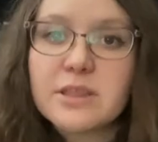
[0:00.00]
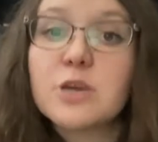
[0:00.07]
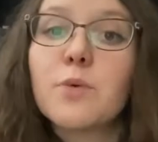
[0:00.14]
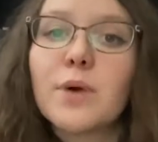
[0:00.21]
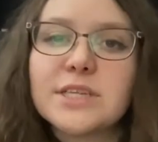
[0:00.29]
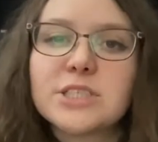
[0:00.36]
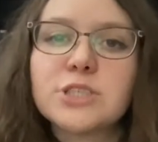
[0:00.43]
the
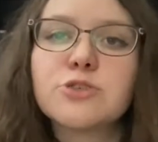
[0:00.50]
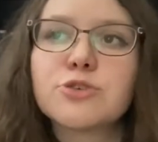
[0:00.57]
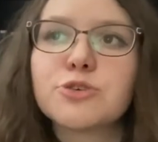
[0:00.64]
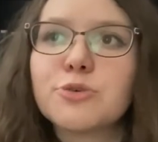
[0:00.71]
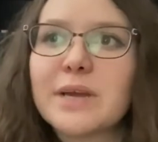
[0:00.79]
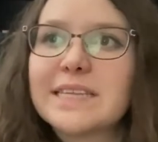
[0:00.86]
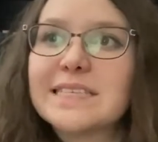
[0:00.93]
questing
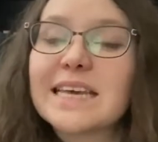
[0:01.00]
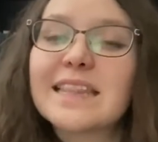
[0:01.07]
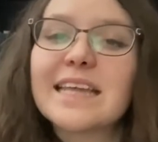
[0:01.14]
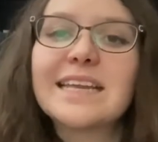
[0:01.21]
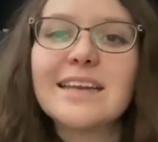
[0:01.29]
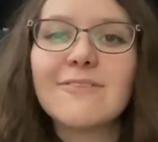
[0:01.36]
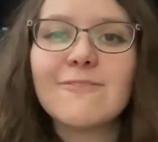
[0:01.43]
crew, it's like
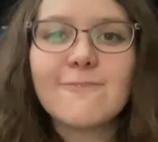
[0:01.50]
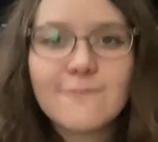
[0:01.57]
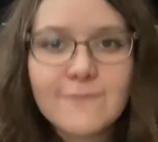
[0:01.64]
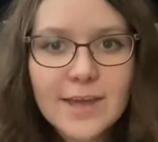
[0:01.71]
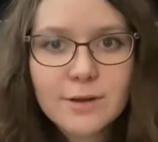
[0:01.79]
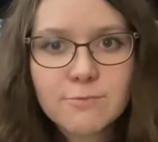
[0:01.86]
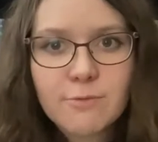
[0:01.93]
they didn't
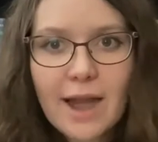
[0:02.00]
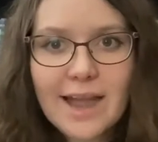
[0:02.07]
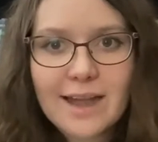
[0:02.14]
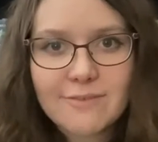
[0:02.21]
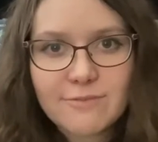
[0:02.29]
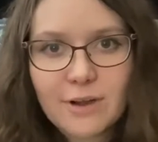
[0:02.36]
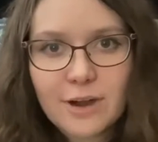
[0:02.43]
fit right
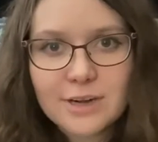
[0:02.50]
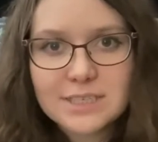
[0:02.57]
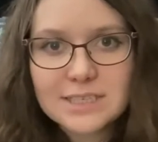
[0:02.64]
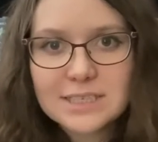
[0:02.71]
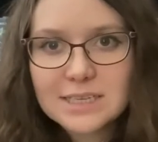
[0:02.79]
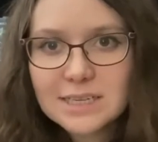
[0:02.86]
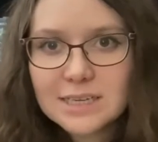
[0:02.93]
at
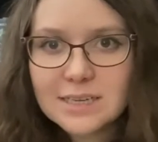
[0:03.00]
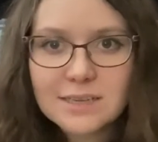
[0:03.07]
first.